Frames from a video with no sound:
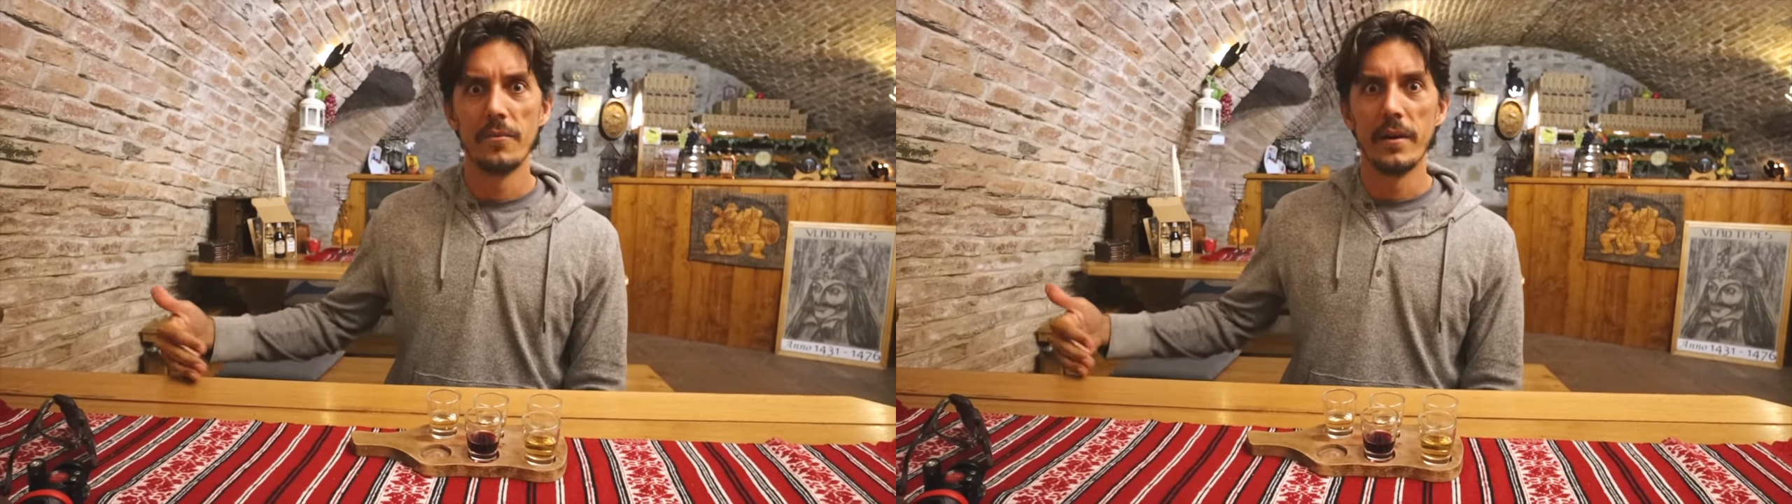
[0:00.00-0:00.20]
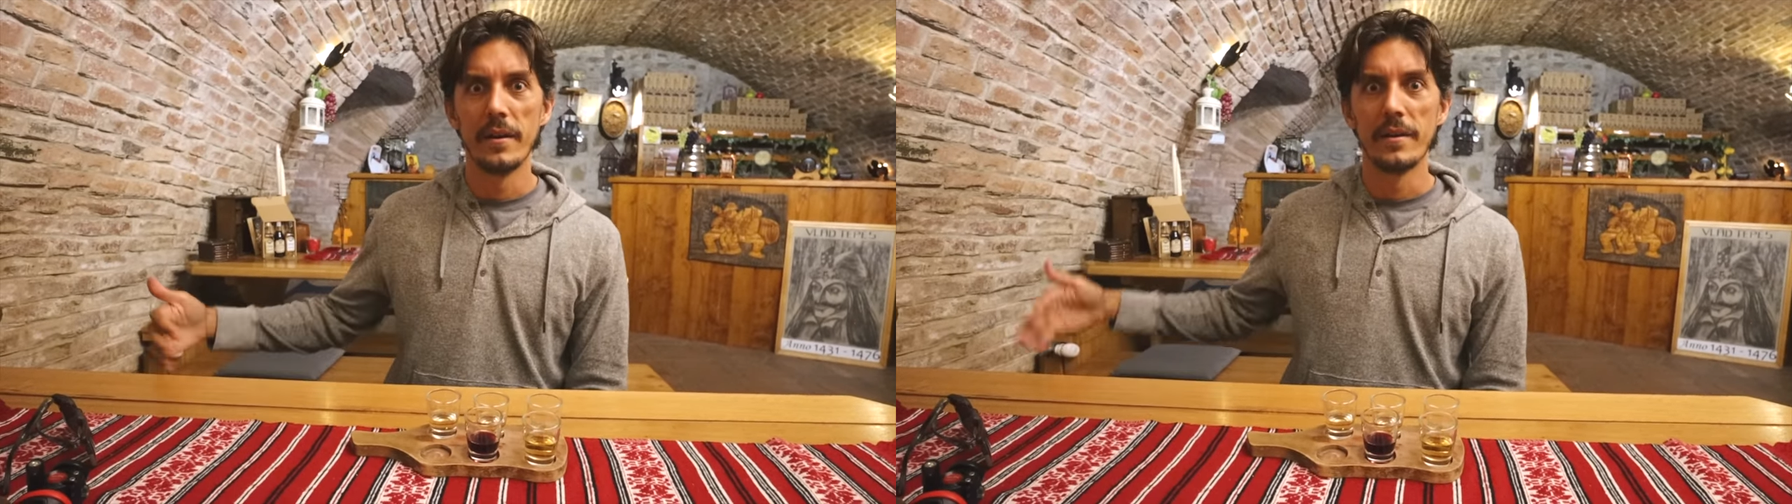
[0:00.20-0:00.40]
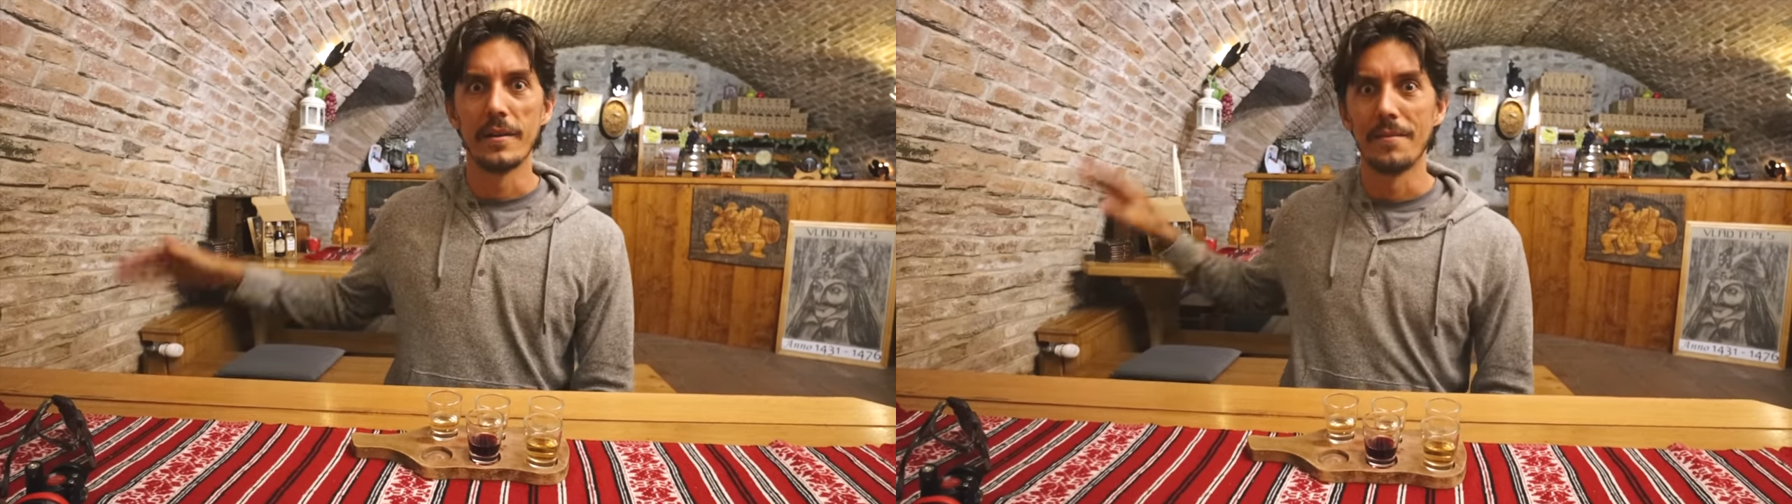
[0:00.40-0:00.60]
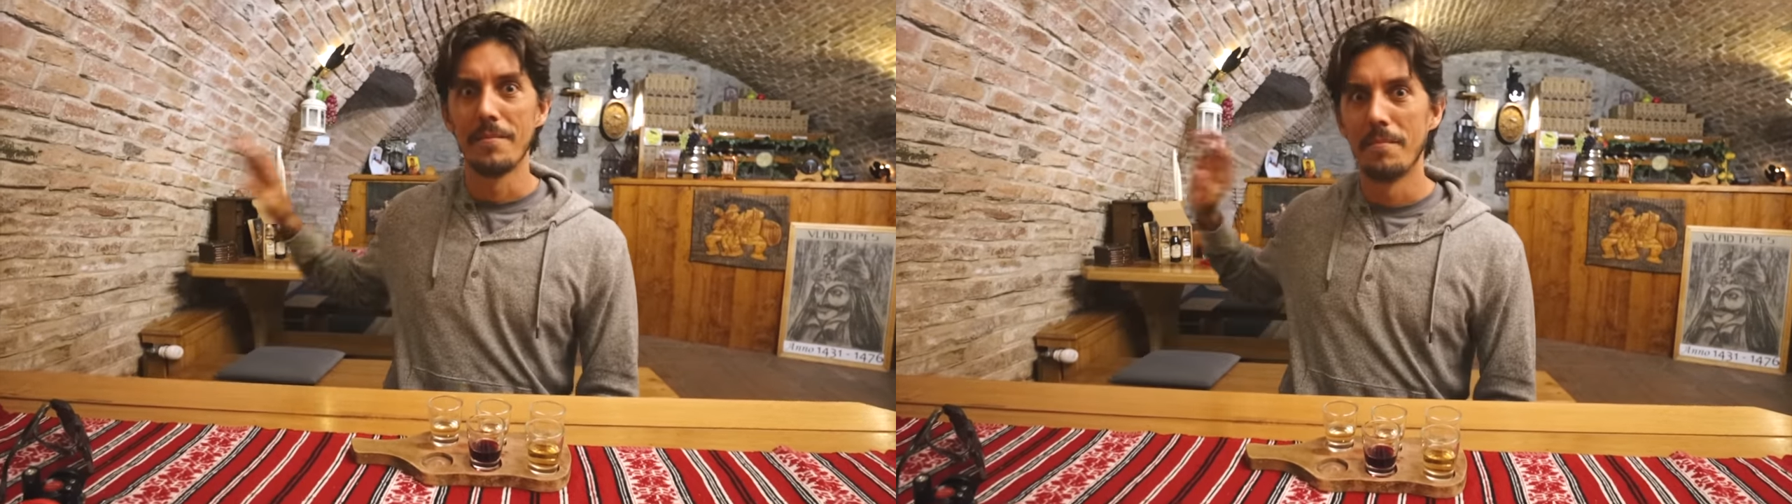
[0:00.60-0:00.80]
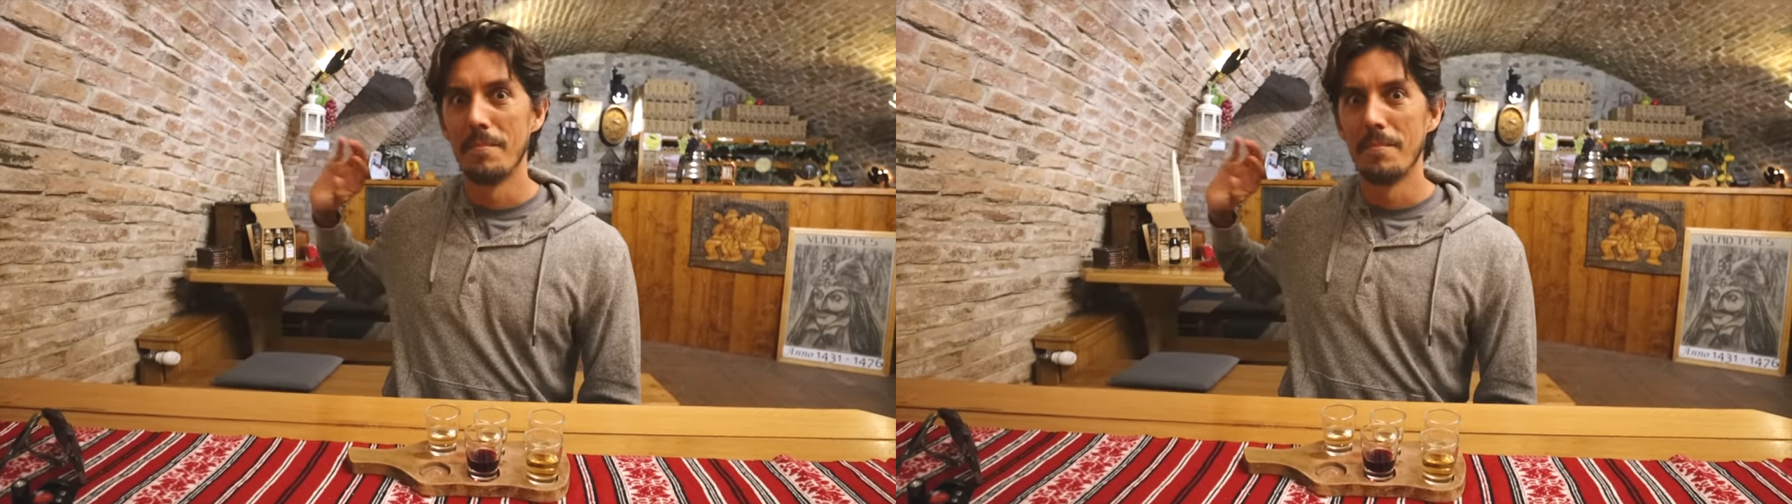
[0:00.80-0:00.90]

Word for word: where